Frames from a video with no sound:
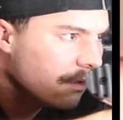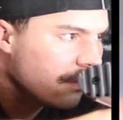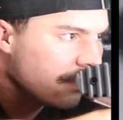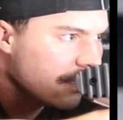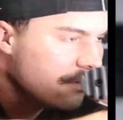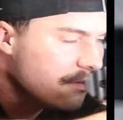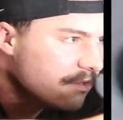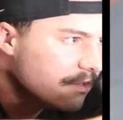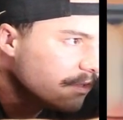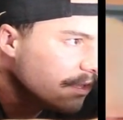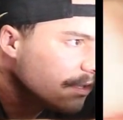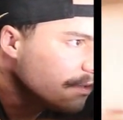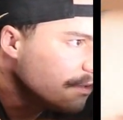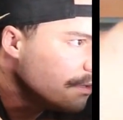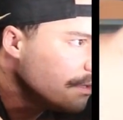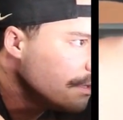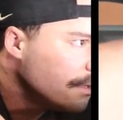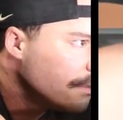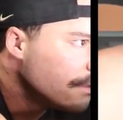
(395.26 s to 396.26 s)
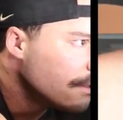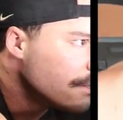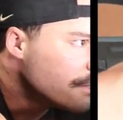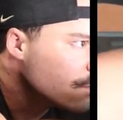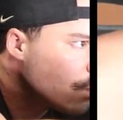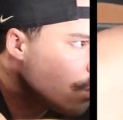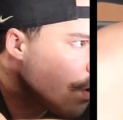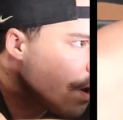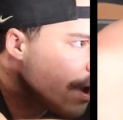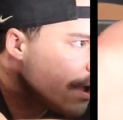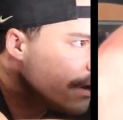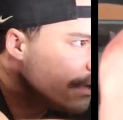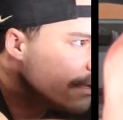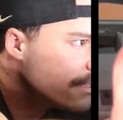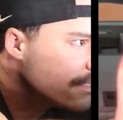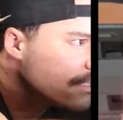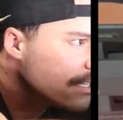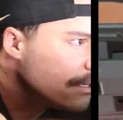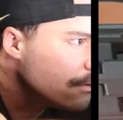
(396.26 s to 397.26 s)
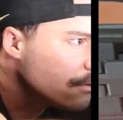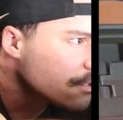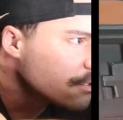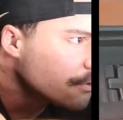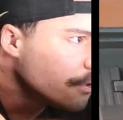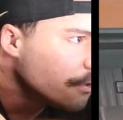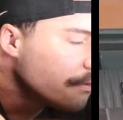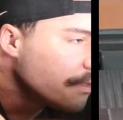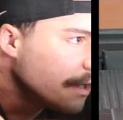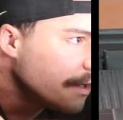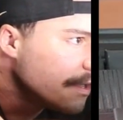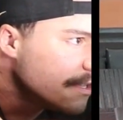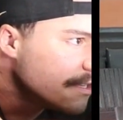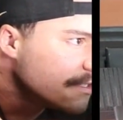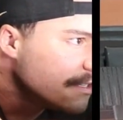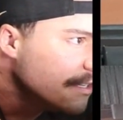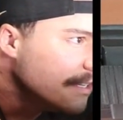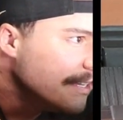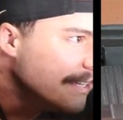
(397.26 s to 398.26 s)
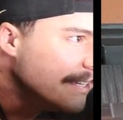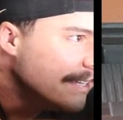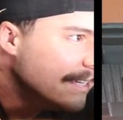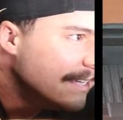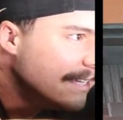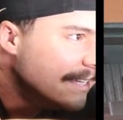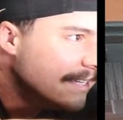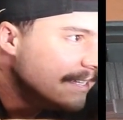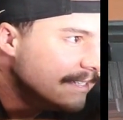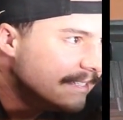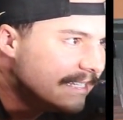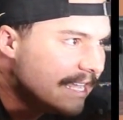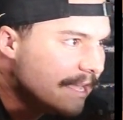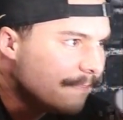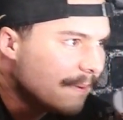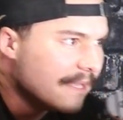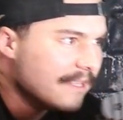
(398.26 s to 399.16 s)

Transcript: Can you see that? There is one single screw, there it is, deep